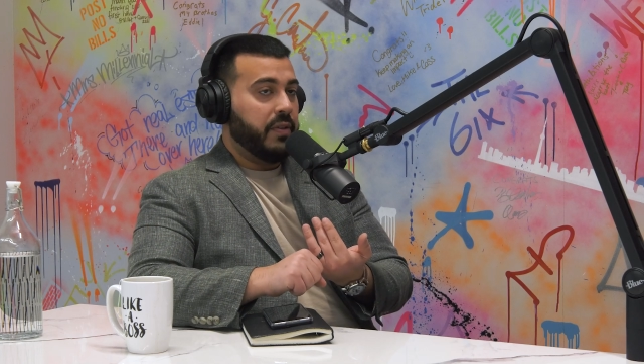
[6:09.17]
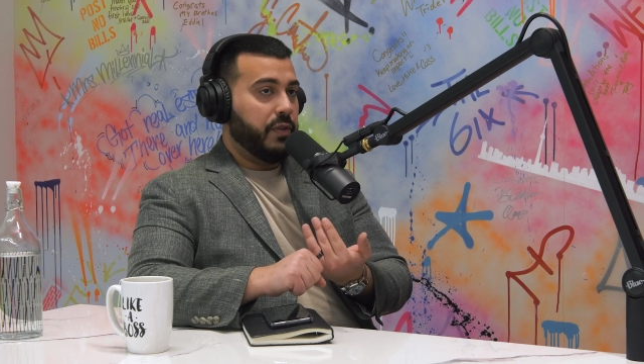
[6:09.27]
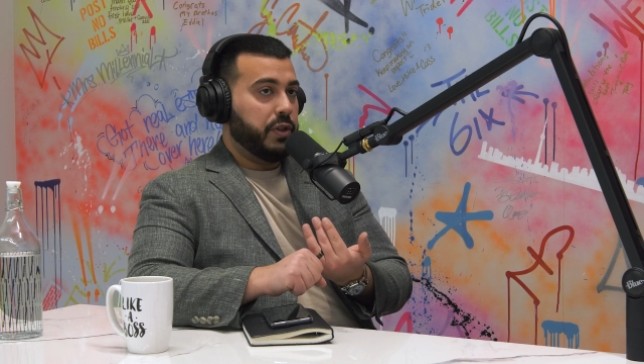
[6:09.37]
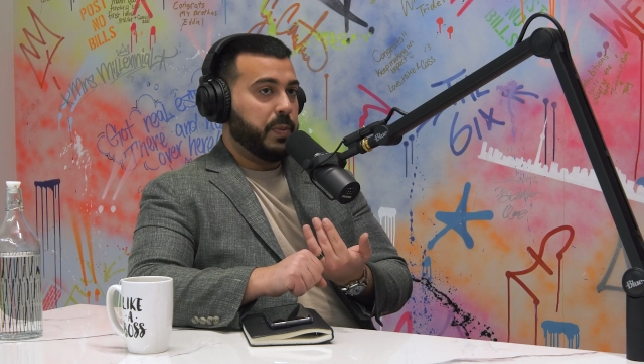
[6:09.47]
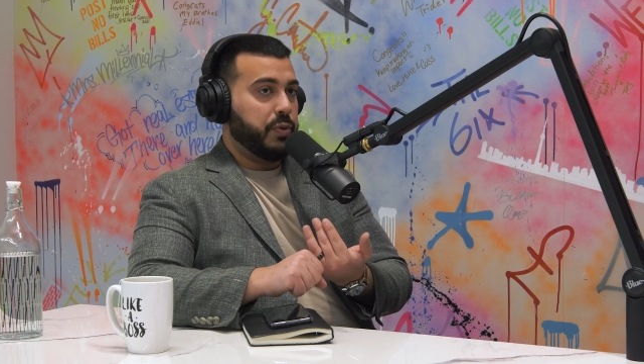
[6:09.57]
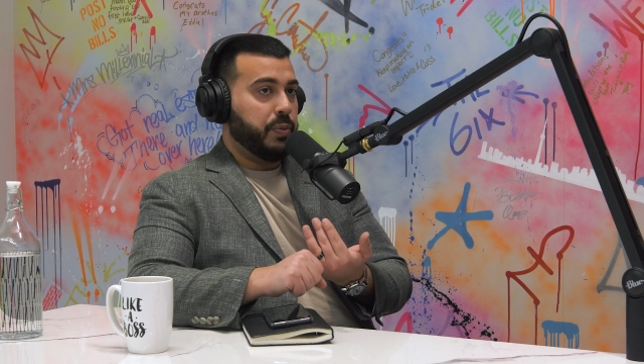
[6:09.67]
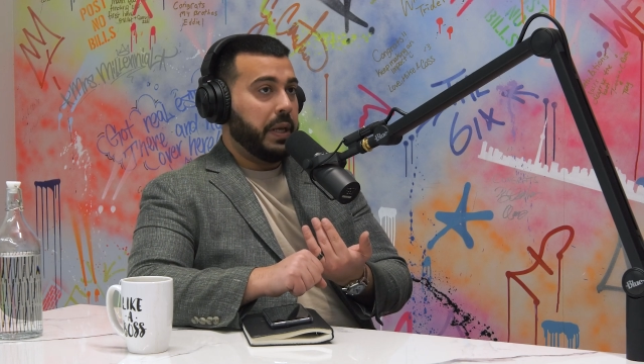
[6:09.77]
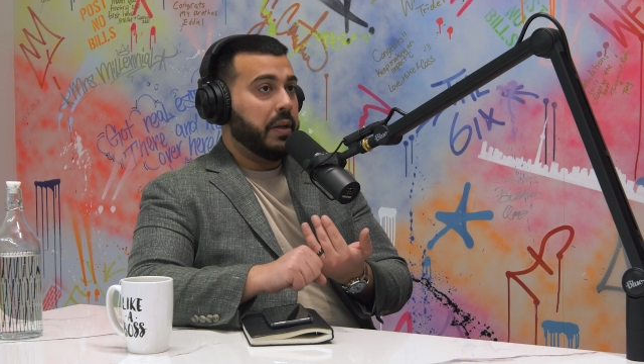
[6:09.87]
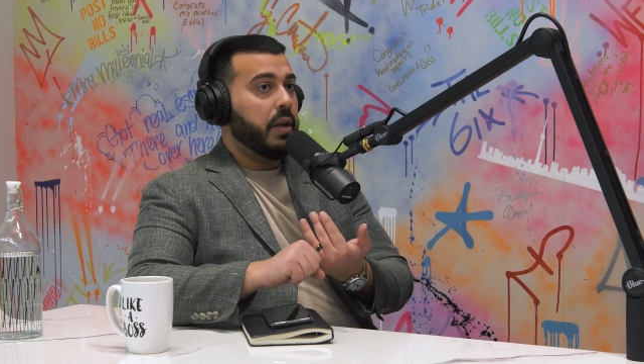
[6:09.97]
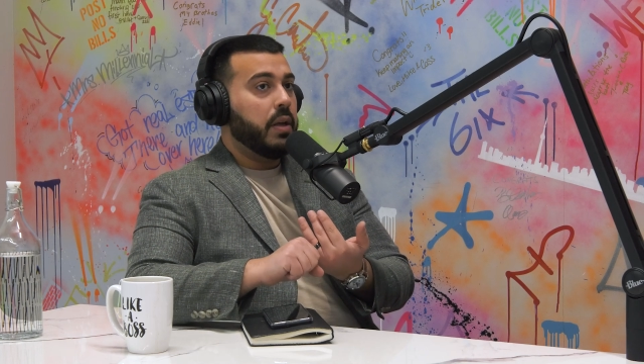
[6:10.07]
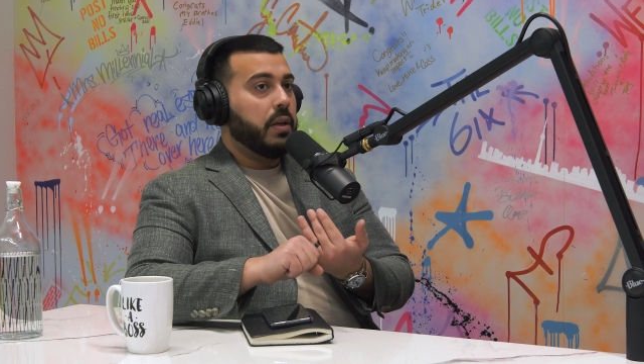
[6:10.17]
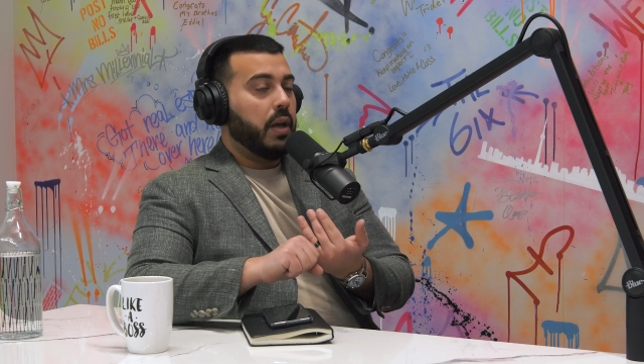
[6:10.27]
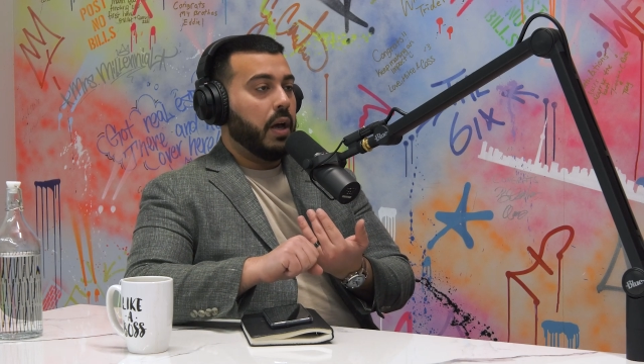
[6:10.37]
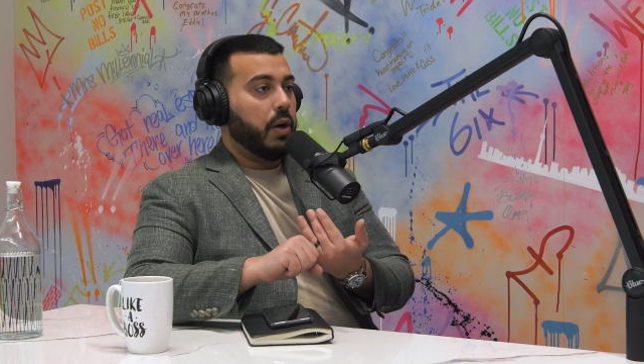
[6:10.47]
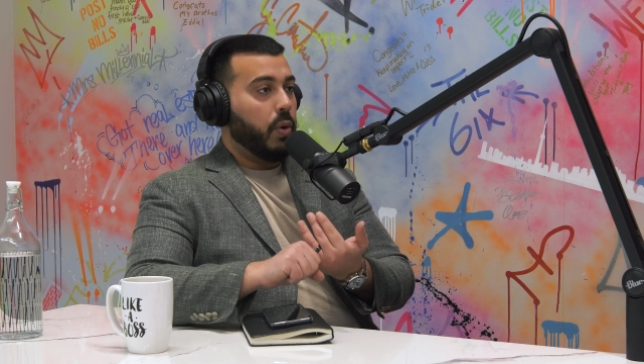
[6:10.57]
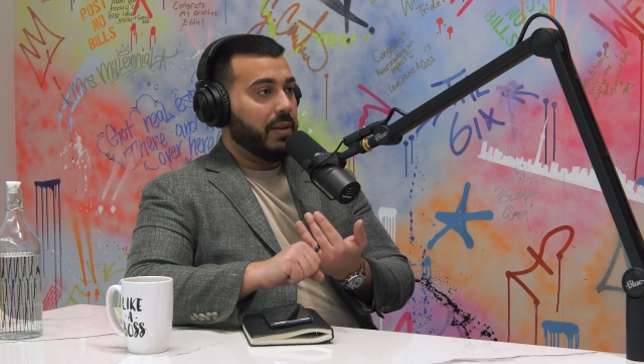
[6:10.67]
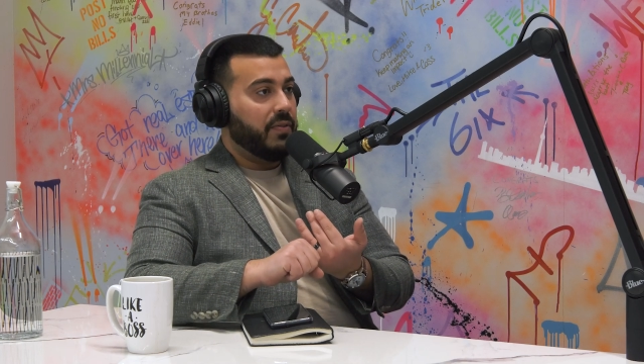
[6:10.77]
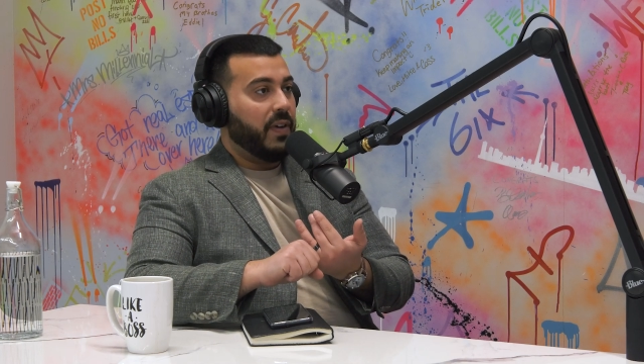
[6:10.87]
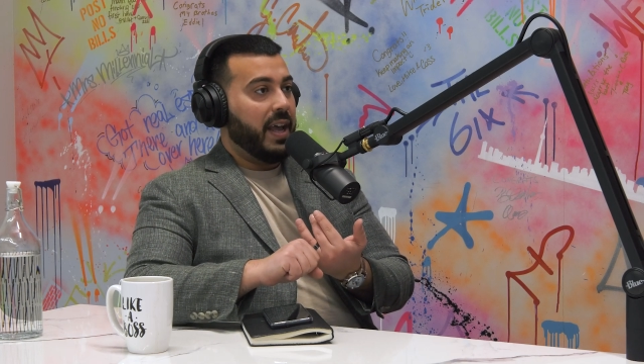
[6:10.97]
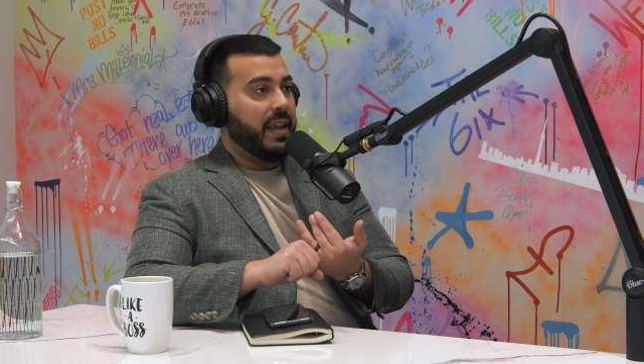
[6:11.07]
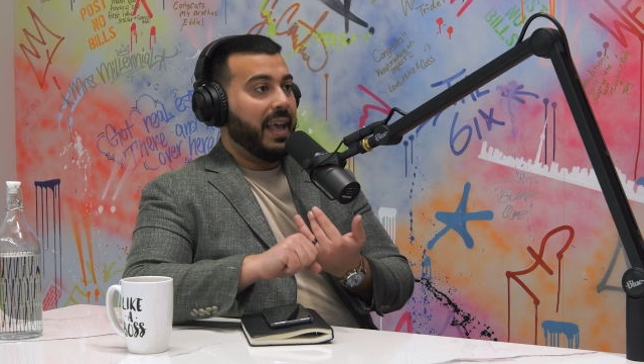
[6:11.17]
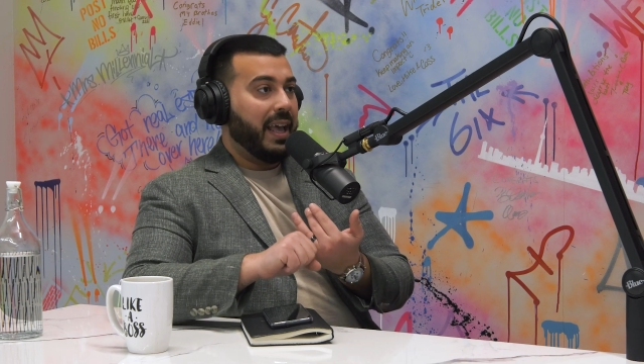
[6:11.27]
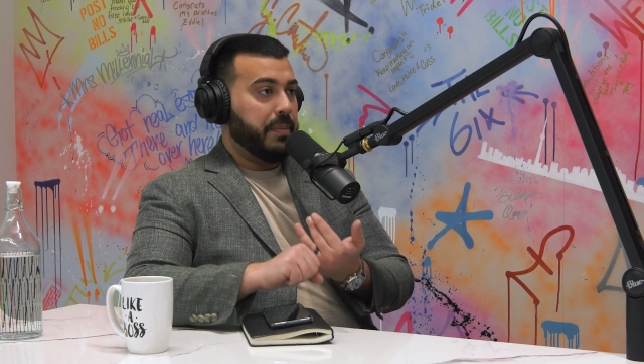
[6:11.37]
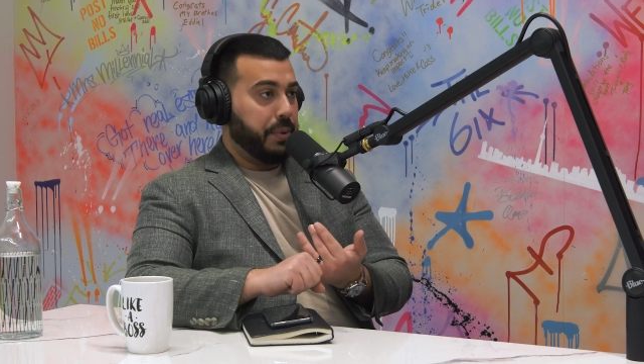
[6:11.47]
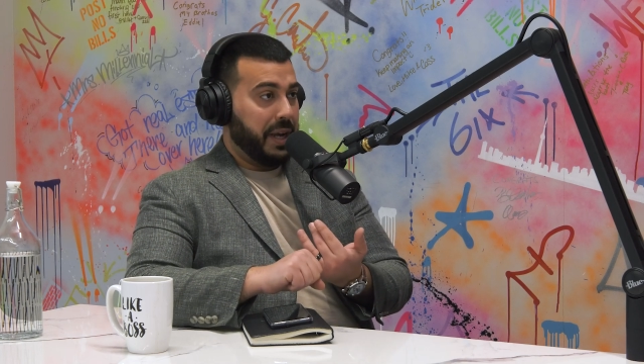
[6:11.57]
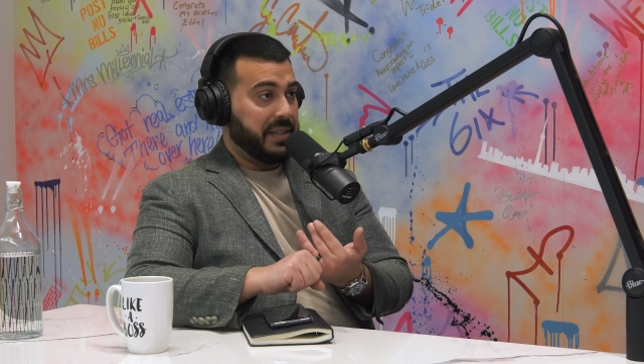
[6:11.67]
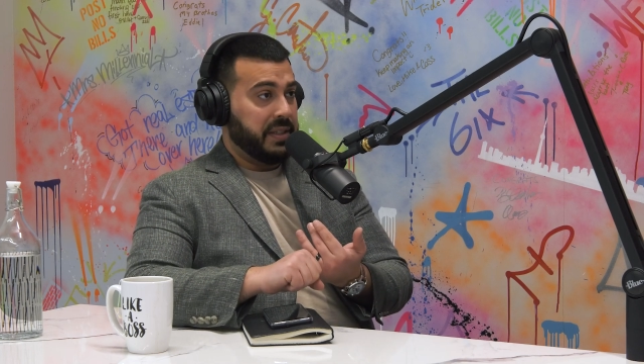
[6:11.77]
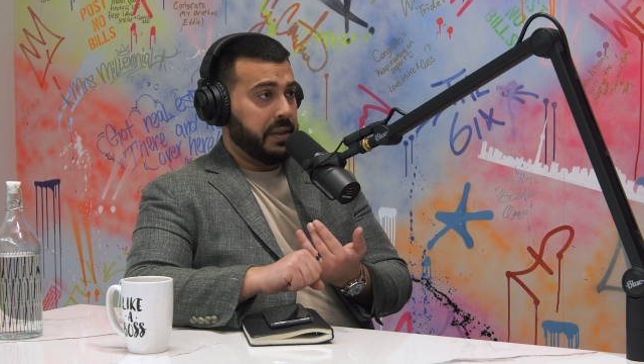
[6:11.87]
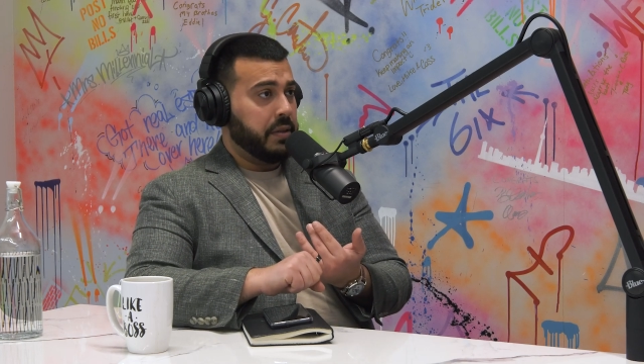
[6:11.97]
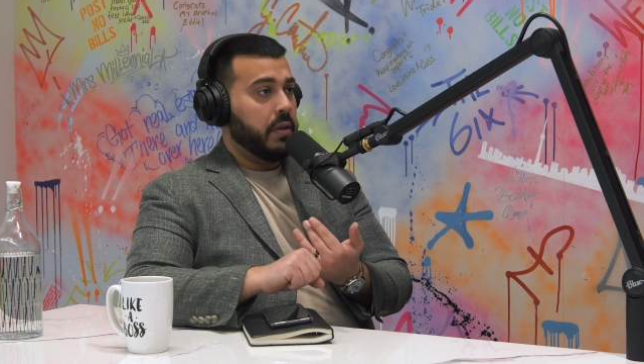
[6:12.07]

inverse between qualifying and pricing.